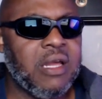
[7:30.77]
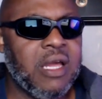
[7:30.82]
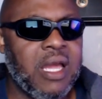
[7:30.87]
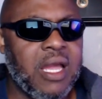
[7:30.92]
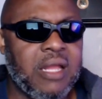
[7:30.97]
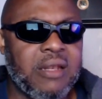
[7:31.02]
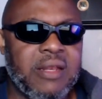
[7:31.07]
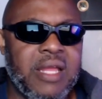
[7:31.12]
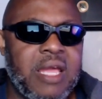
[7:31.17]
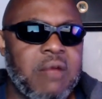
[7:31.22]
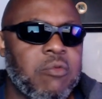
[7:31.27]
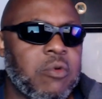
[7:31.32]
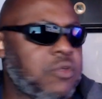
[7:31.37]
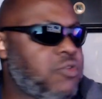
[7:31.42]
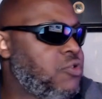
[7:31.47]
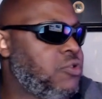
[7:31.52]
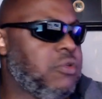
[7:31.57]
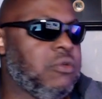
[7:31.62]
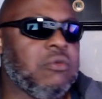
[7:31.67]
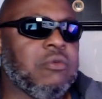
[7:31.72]
and they
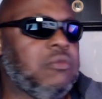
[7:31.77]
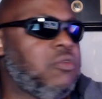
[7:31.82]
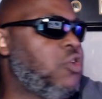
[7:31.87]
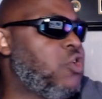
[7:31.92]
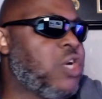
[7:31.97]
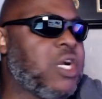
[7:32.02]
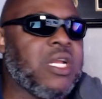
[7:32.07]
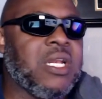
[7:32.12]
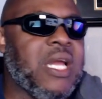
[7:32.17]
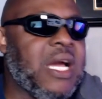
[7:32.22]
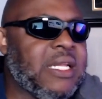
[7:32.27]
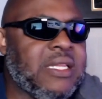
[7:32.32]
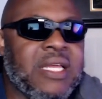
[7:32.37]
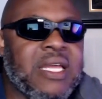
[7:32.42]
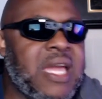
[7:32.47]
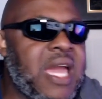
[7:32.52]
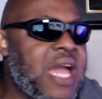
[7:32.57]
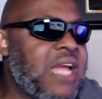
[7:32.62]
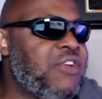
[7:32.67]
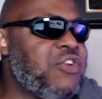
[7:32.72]
was looking like
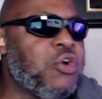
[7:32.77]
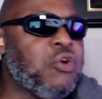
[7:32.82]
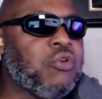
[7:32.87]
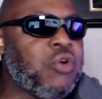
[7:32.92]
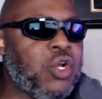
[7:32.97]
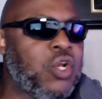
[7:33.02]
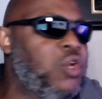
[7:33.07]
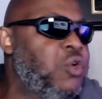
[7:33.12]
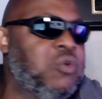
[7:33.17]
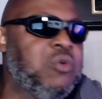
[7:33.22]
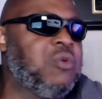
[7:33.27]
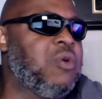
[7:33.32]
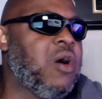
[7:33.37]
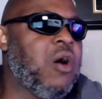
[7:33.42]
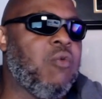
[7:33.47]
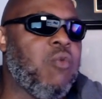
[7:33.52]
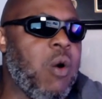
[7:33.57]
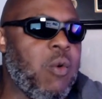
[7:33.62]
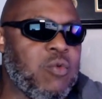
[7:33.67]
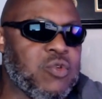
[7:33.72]
they had no clue
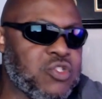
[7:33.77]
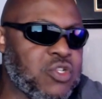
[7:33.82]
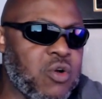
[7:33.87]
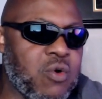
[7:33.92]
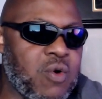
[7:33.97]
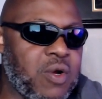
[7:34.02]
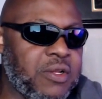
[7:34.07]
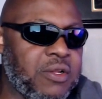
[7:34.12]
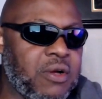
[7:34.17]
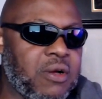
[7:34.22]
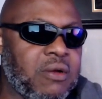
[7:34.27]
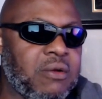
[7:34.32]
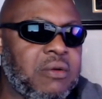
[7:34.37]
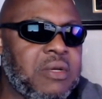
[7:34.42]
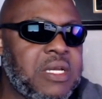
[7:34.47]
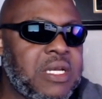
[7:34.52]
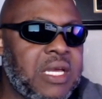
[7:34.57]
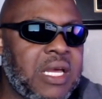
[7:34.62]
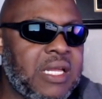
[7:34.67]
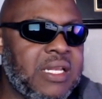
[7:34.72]
of what was going on.
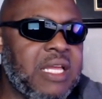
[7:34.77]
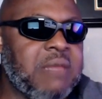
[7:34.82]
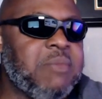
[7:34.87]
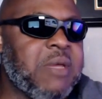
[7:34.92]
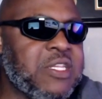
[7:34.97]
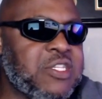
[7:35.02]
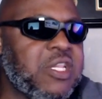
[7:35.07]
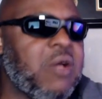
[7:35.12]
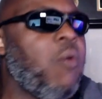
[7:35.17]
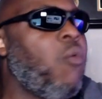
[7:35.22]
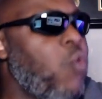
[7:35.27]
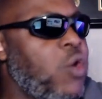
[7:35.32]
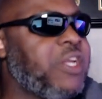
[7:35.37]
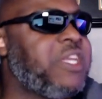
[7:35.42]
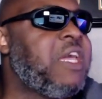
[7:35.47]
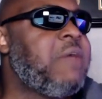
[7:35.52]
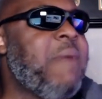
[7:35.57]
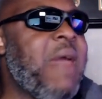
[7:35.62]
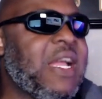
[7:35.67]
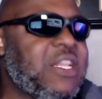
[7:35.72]
And they basically said, we'll
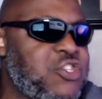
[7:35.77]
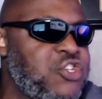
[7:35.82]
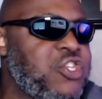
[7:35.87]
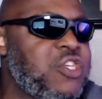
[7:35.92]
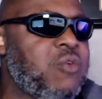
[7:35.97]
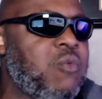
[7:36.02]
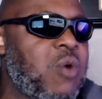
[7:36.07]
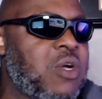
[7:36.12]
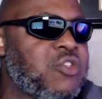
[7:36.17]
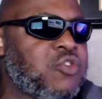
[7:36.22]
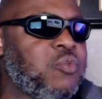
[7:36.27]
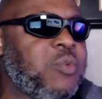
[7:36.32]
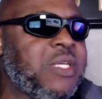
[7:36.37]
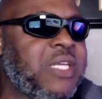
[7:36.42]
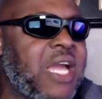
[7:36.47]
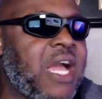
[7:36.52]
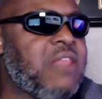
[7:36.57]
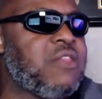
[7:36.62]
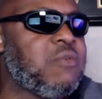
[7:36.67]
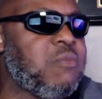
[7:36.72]
get back to you once we
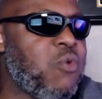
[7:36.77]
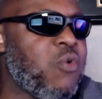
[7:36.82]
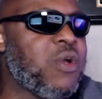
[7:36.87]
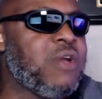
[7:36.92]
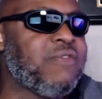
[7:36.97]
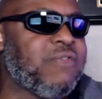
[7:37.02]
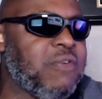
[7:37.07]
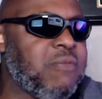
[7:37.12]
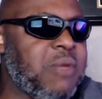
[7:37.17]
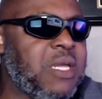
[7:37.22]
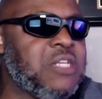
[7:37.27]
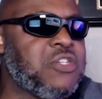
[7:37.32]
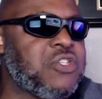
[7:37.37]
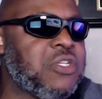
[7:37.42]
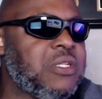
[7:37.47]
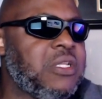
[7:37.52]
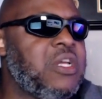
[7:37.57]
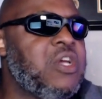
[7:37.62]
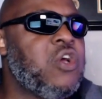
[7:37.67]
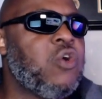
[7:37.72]
gather more
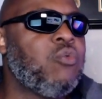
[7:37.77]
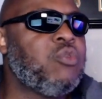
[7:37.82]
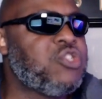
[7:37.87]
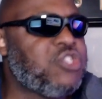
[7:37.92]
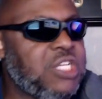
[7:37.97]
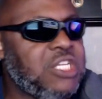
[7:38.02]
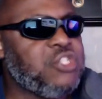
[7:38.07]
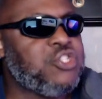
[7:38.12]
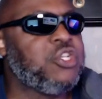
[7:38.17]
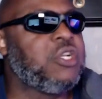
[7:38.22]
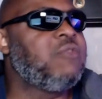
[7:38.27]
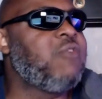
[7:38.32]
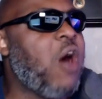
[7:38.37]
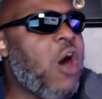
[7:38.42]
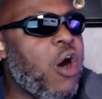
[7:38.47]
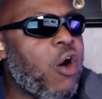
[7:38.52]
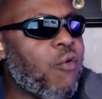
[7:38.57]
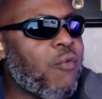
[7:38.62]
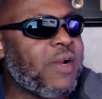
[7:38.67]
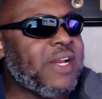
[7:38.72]
information, which they should have
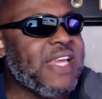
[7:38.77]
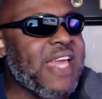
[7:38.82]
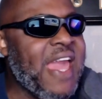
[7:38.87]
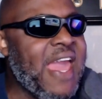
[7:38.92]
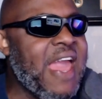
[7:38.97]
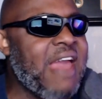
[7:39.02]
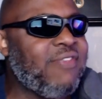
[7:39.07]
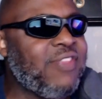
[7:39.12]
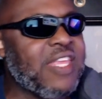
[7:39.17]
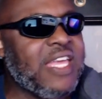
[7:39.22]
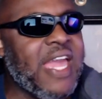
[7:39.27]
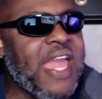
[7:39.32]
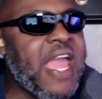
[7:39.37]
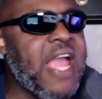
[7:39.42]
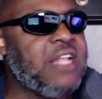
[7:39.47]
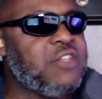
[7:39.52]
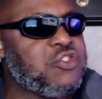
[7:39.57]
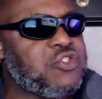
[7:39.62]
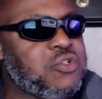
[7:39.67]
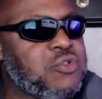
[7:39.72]
already had the
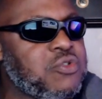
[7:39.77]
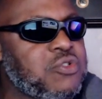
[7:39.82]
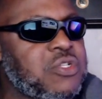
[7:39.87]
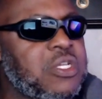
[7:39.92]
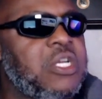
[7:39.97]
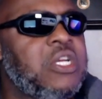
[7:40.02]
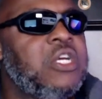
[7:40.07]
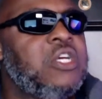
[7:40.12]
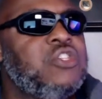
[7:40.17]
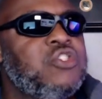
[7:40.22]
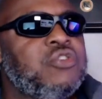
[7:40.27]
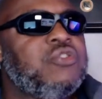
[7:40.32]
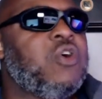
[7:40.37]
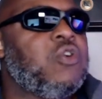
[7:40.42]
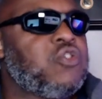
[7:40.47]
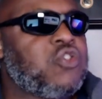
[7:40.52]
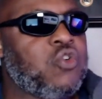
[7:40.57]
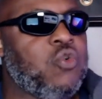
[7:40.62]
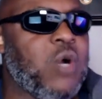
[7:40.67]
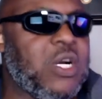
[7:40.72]
answers to
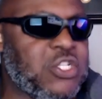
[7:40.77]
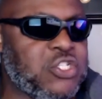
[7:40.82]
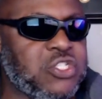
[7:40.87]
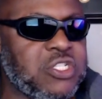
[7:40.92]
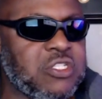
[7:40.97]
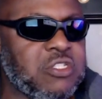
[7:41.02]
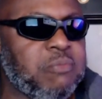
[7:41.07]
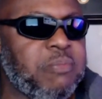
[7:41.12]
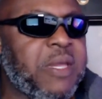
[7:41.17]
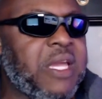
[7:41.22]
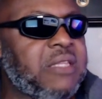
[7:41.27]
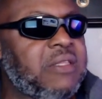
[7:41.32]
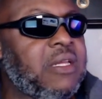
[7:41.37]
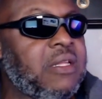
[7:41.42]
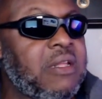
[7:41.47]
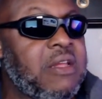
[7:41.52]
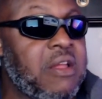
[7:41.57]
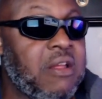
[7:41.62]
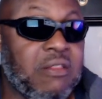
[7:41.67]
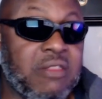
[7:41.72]
those questions, being
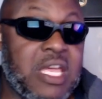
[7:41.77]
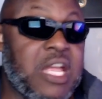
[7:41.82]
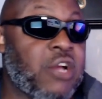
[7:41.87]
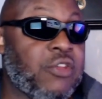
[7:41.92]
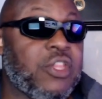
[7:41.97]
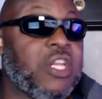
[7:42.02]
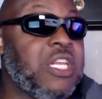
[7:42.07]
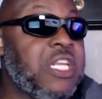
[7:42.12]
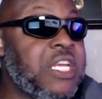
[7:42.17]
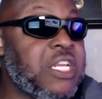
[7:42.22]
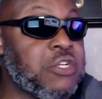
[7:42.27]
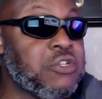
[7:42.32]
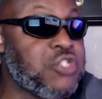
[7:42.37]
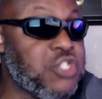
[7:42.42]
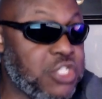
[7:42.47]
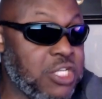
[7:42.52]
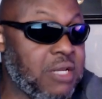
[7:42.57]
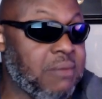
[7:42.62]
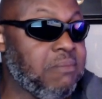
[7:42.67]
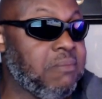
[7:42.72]
that they are the
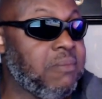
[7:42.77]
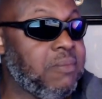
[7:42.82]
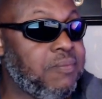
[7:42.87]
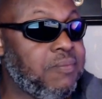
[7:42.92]
leadership,